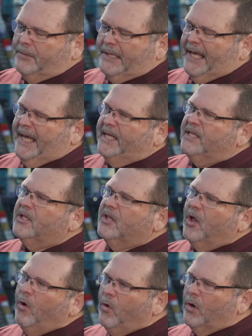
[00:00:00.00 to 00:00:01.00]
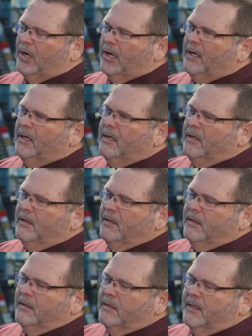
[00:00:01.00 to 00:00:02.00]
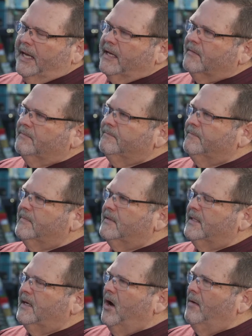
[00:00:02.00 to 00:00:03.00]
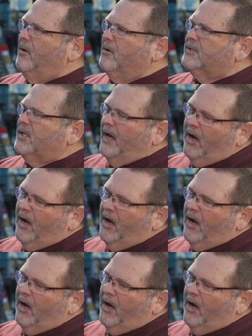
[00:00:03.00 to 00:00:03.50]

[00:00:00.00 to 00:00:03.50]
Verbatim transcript: play in the lower, like almost